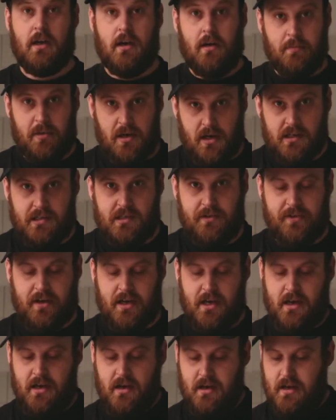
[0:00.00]

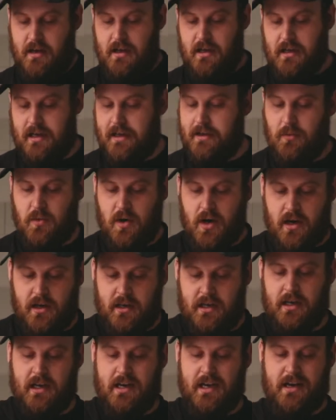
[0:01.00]
Persevere, keep
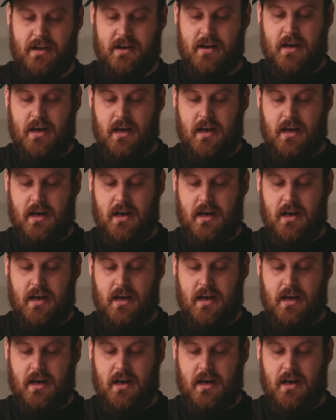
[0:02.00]
working it,